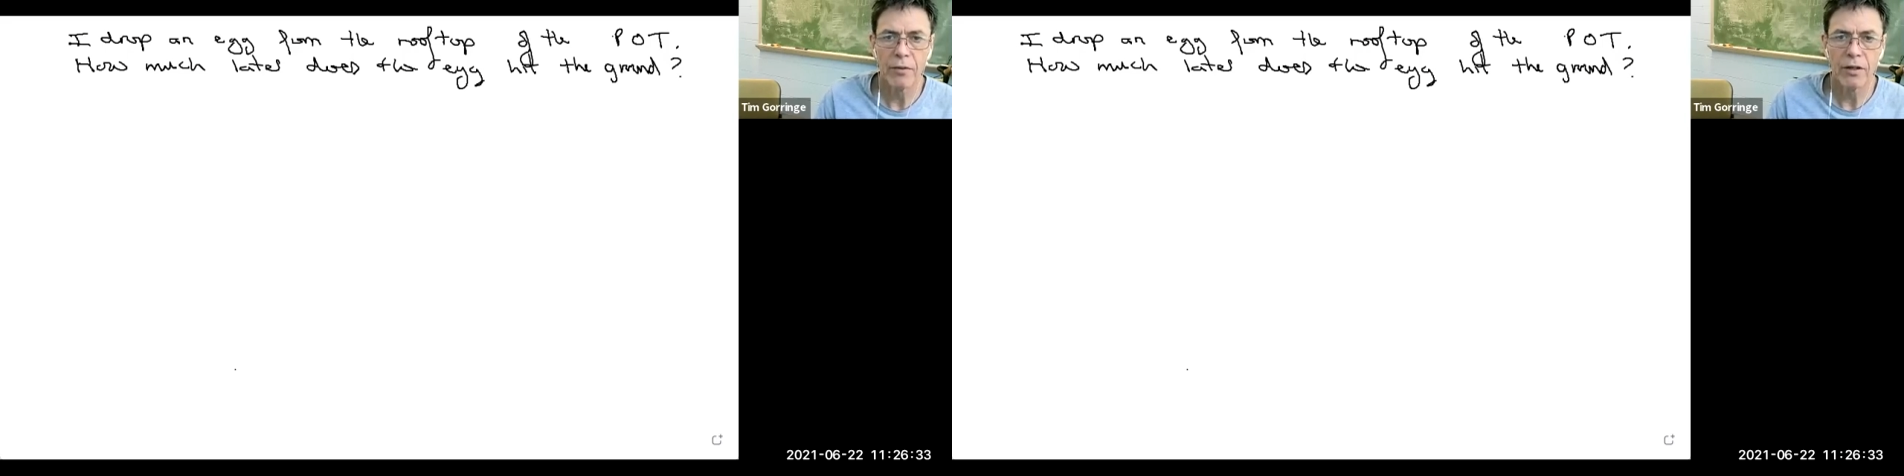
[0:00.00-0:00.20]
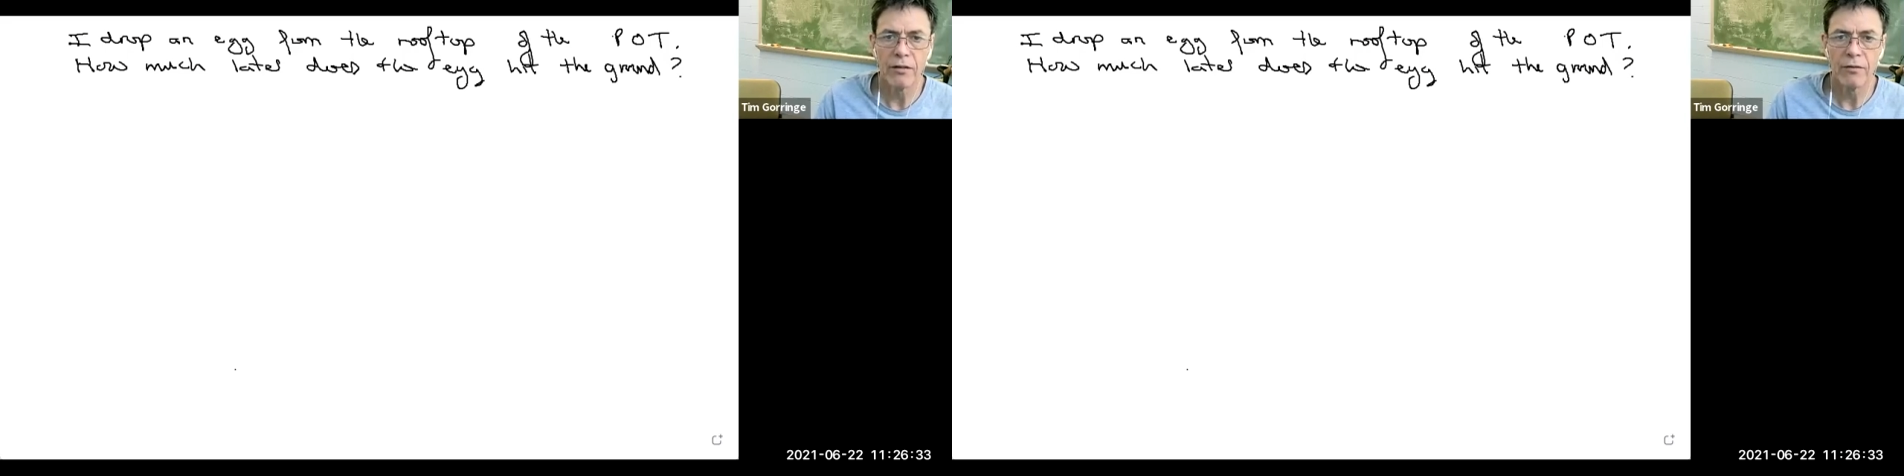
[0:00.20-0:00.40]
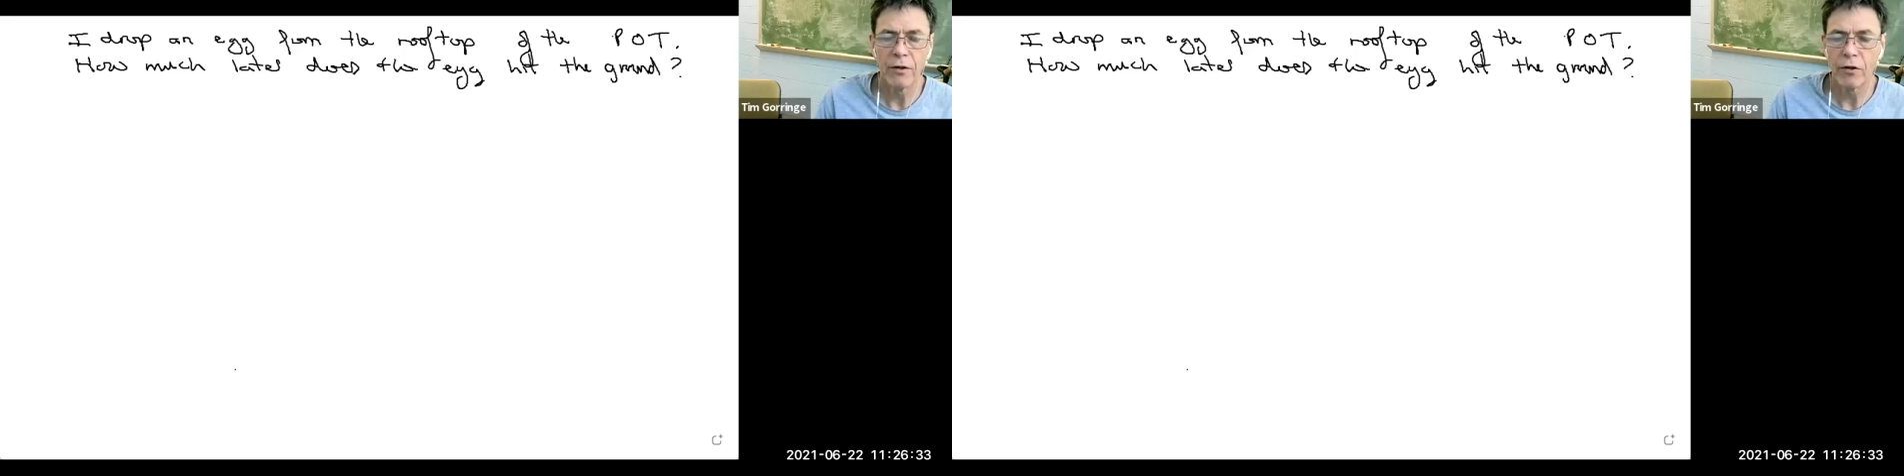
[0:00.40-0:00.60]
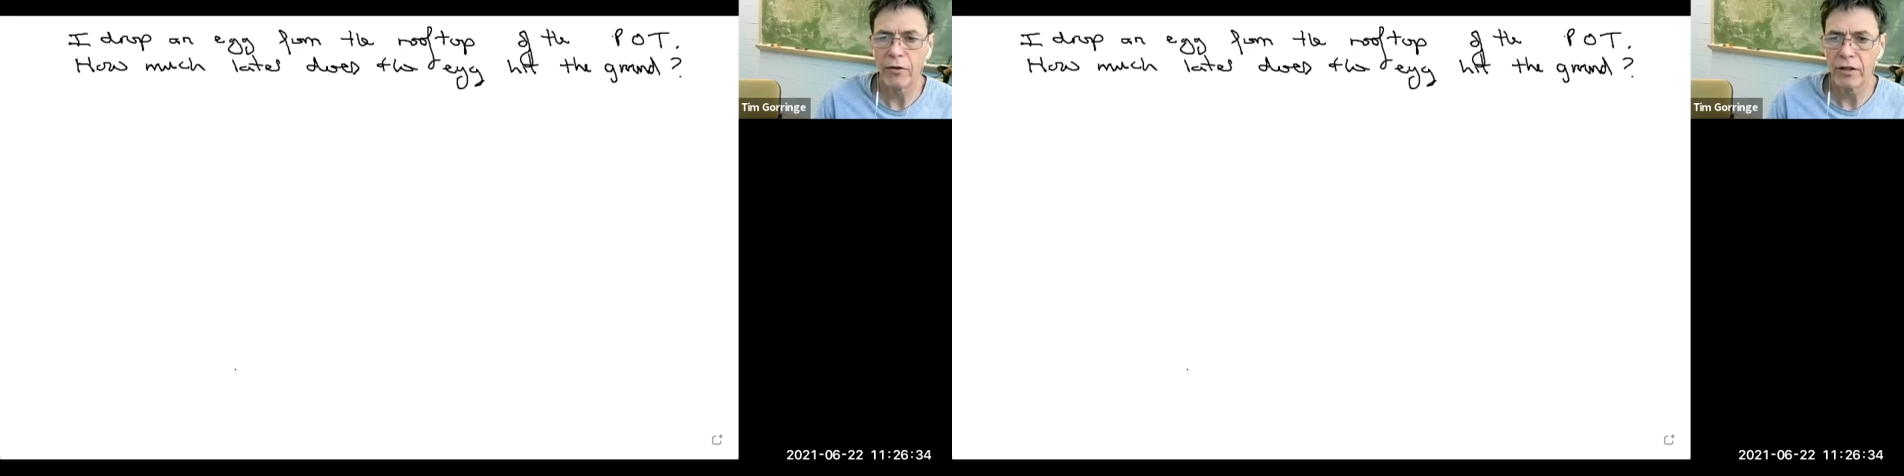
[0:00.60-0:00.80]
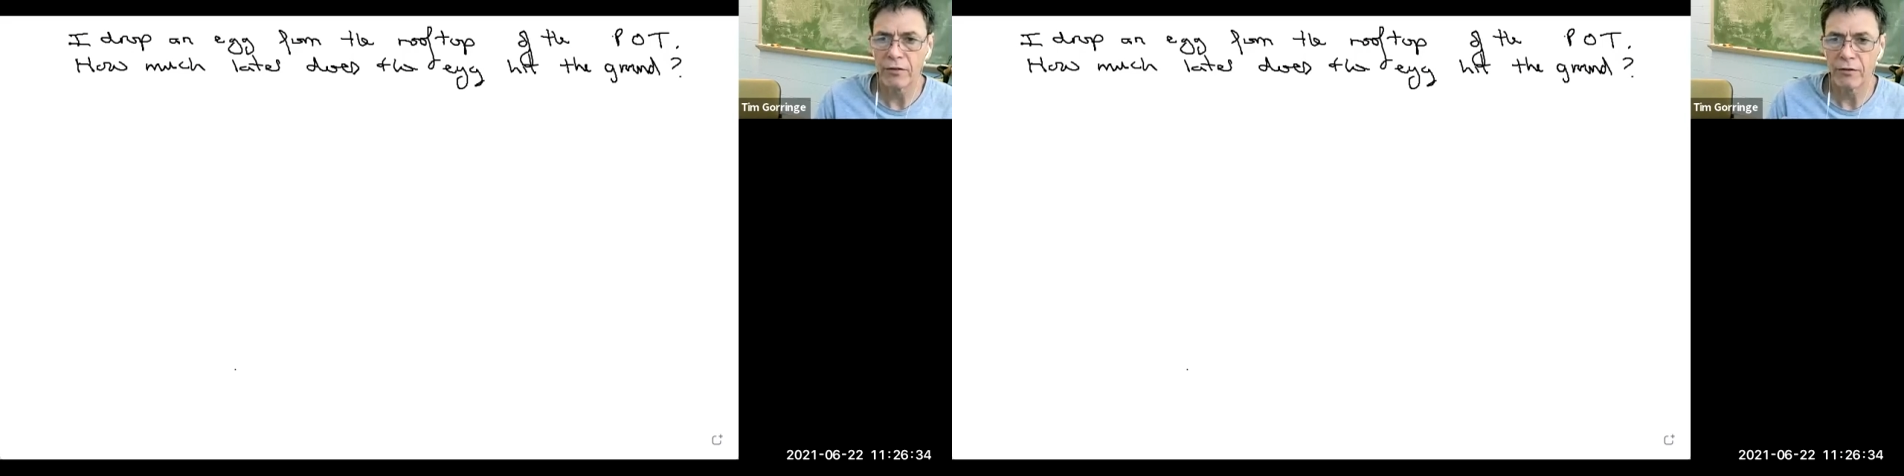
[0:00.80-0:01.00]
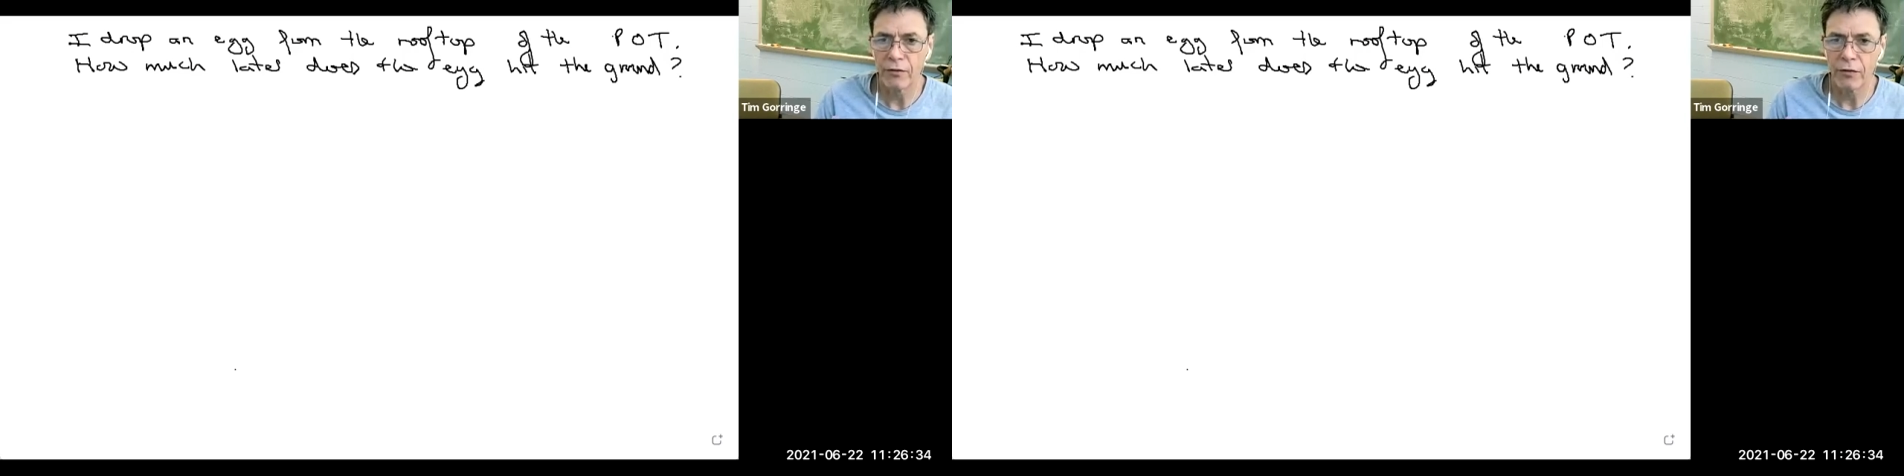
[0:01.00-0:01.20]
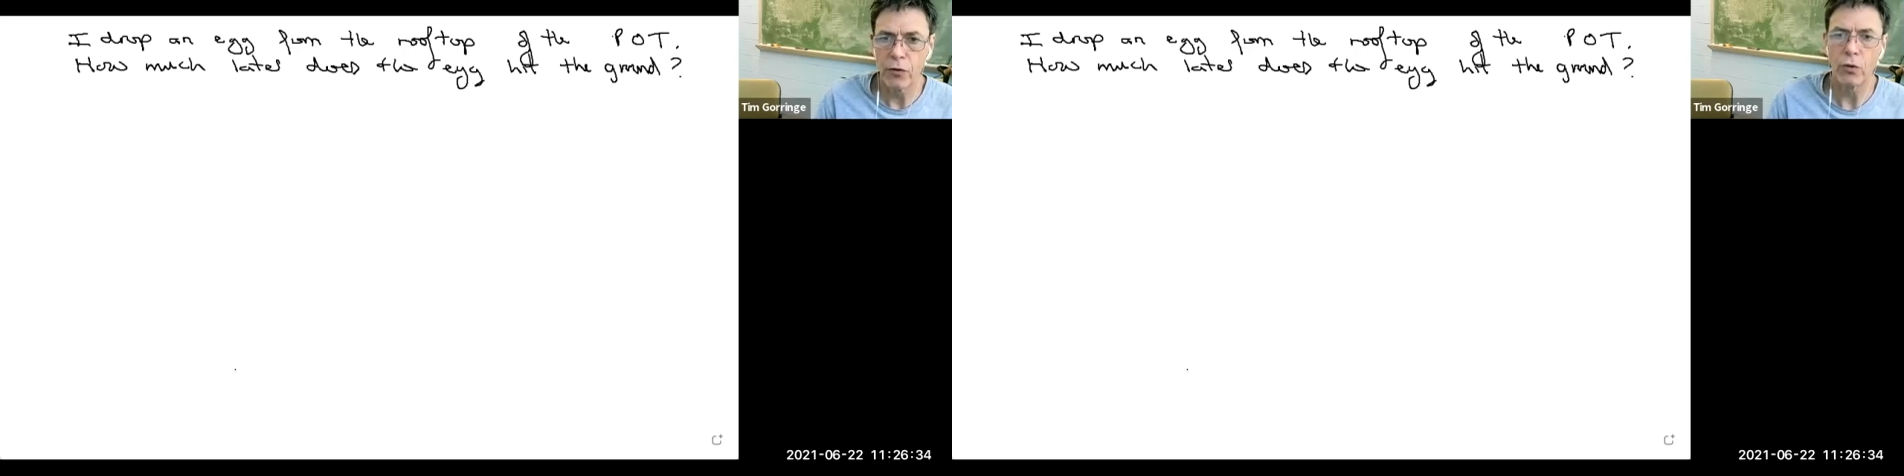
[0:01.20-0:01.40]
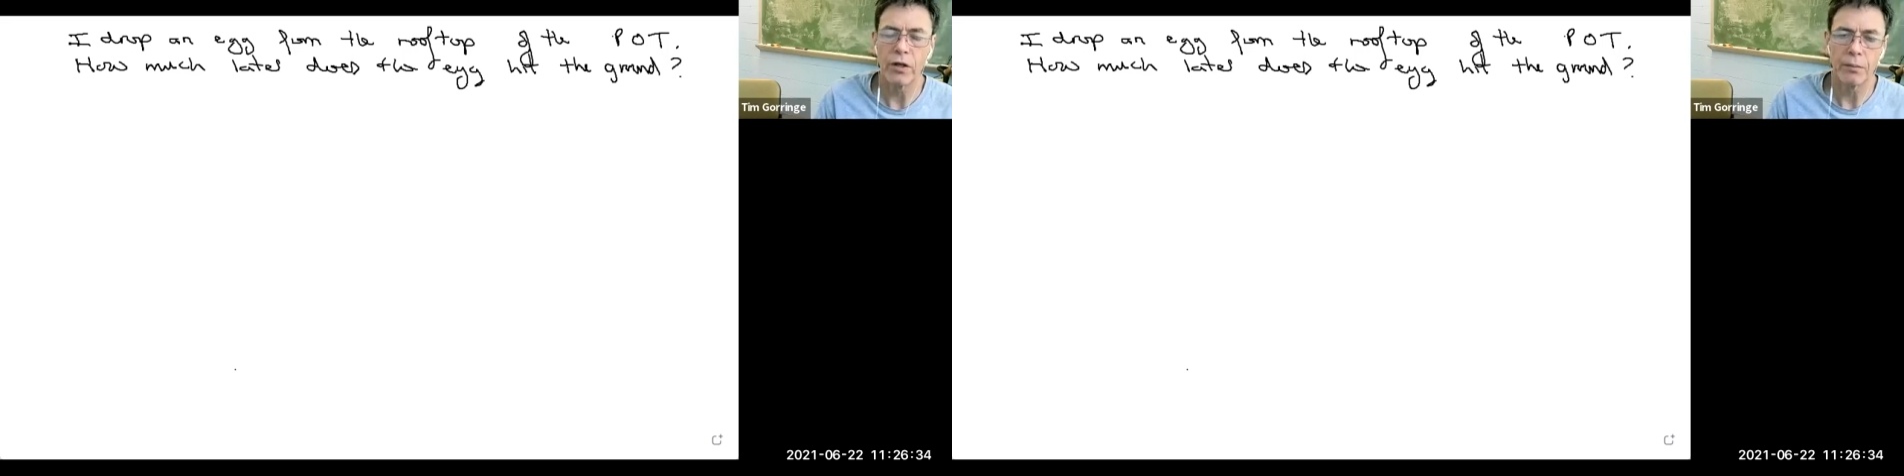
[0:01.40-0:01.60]
involving
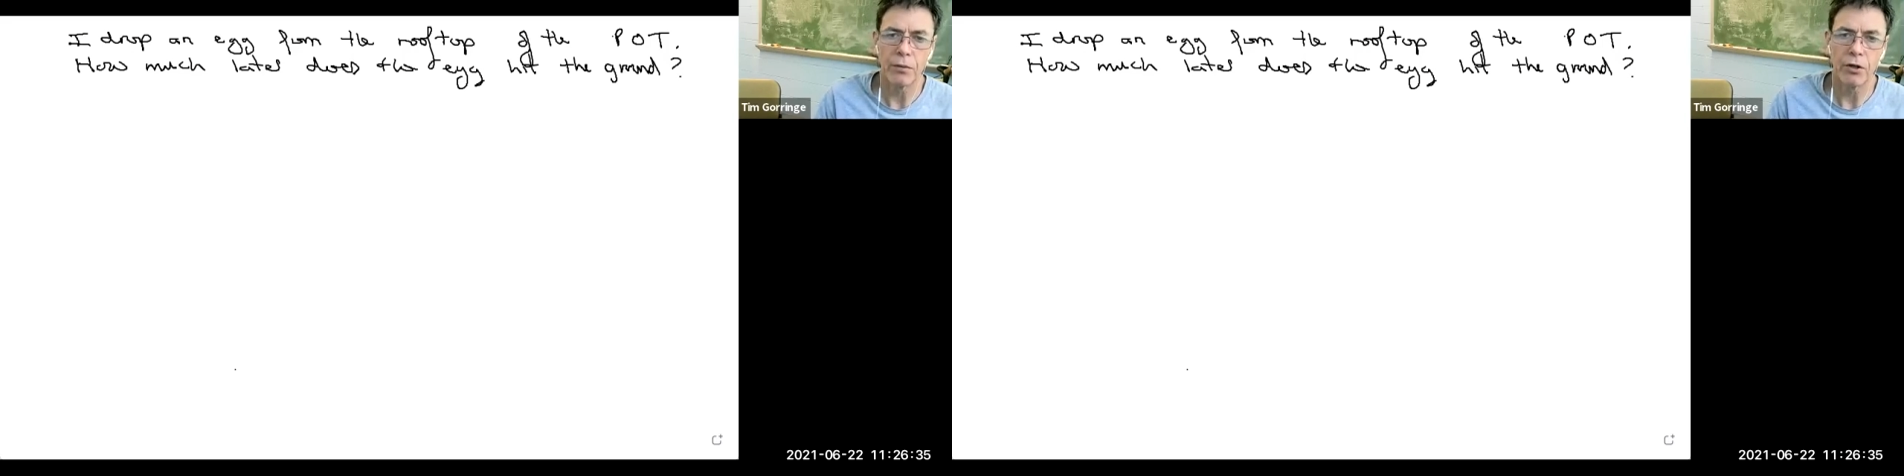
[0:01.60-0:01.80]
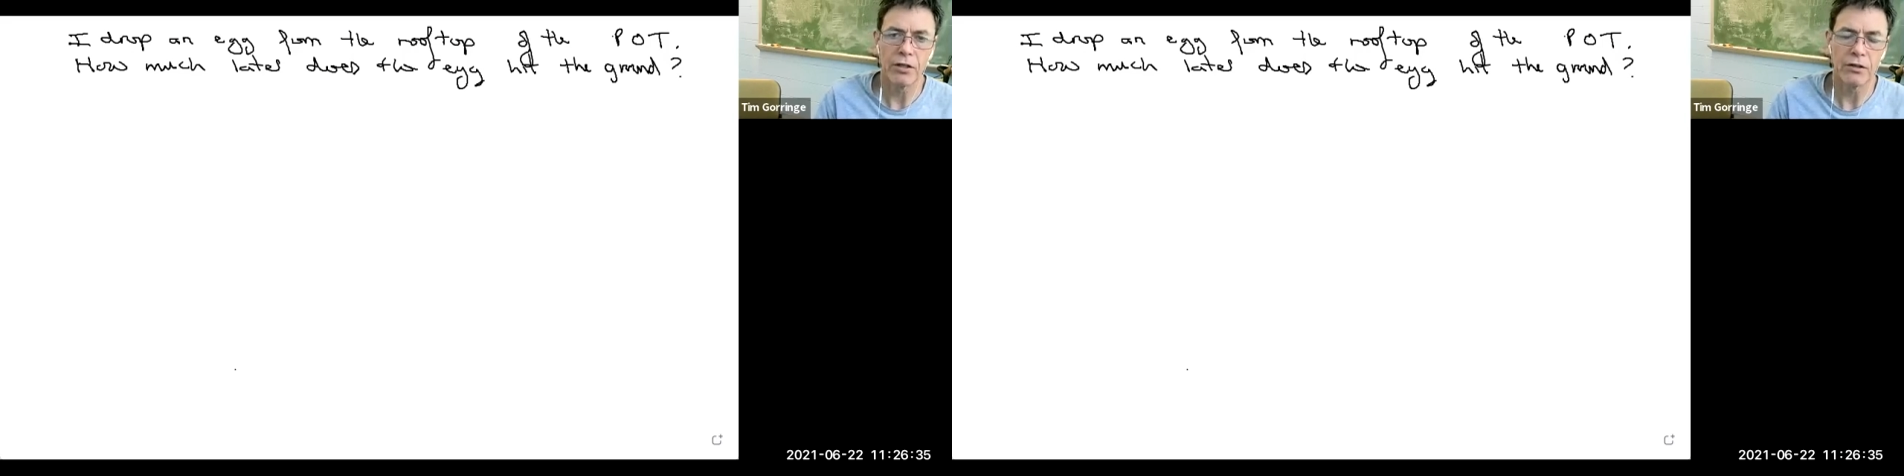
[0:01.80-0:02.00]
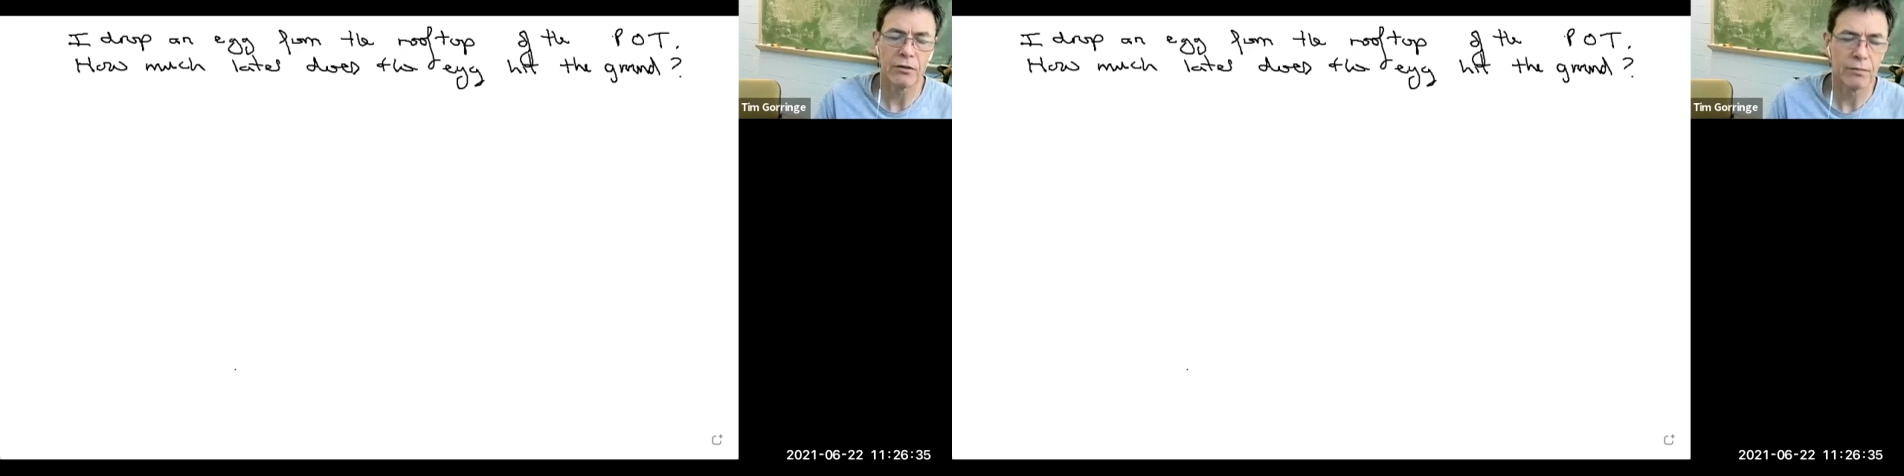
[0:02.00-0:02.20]
falling bodies,